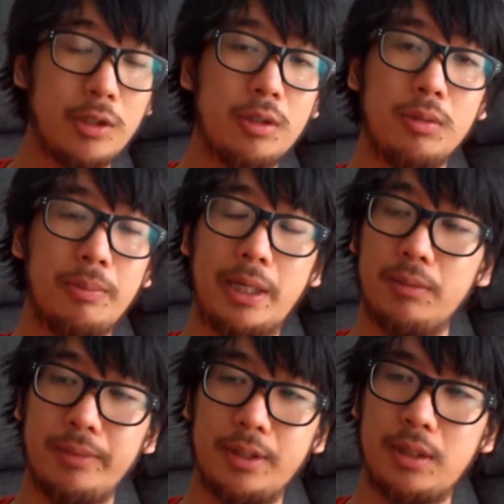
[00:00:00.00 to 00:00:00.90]
I don't know,
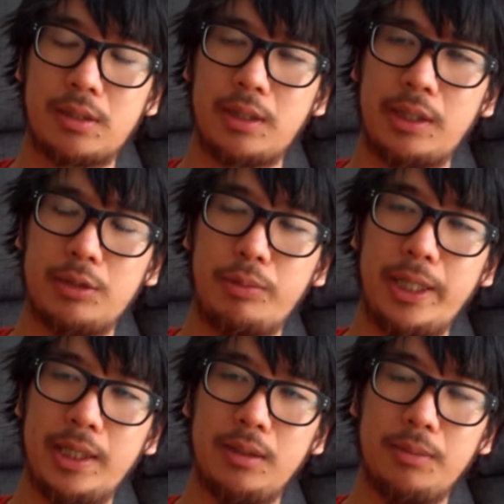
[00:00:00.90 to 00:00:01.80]
man. It's like it's
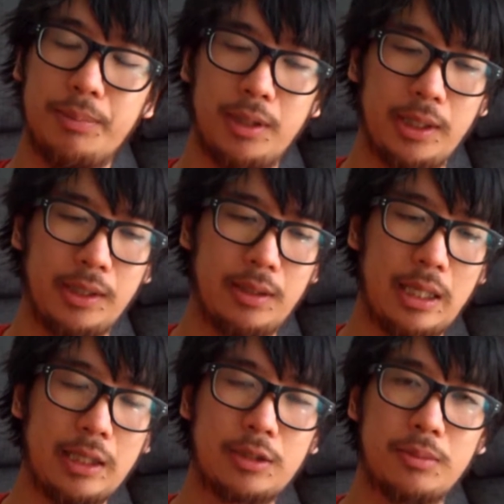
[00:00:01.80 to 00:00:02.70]
weird, but like
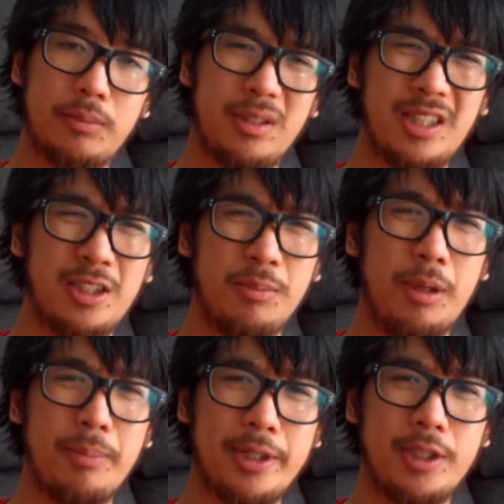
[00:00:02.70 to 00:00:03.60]
that's essentially
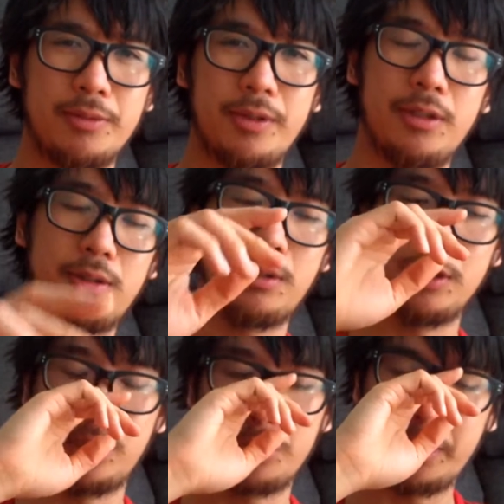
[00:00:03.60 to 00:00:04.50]
my message for this
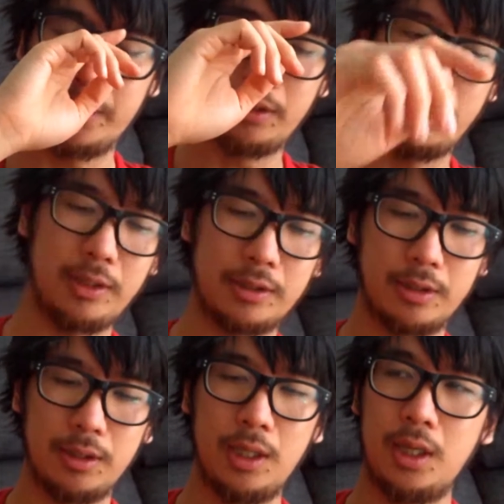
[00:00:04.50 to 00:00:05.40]
entry. It's
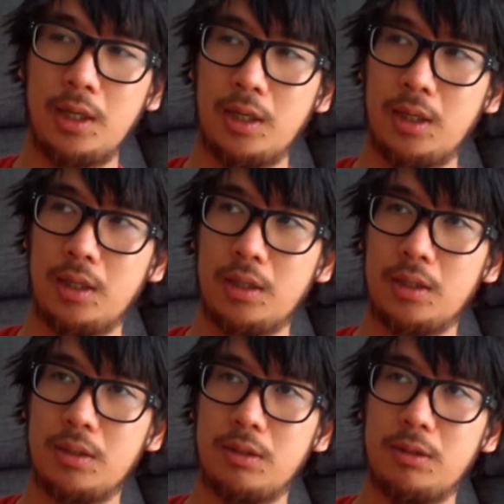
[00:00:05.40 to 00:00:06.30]
that
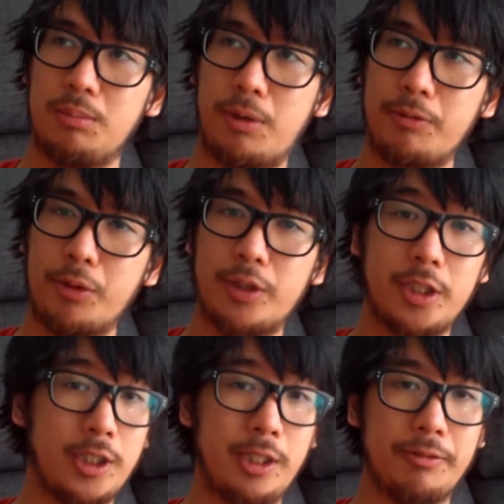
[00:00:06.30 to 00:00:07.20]
my
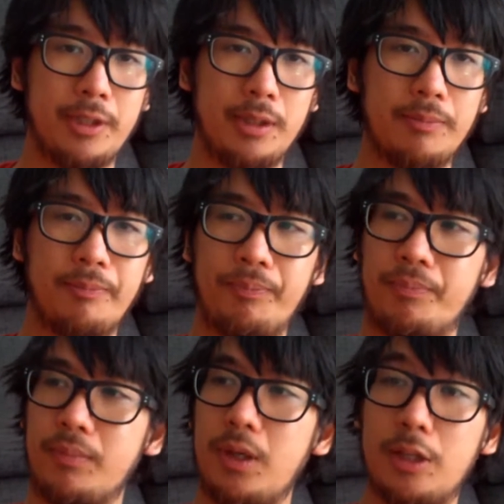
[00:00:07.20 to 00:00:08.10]
focus is shifting.
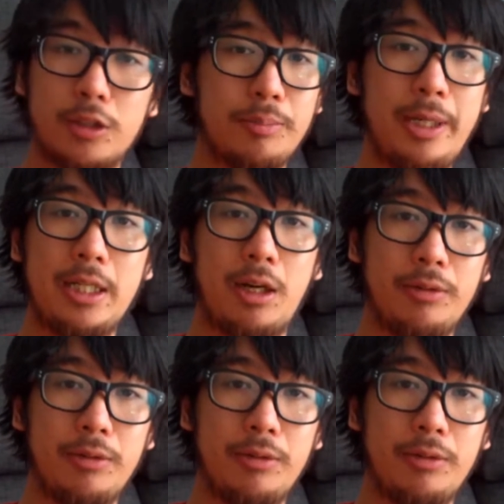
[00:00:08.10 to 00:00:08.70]
It doesn't mean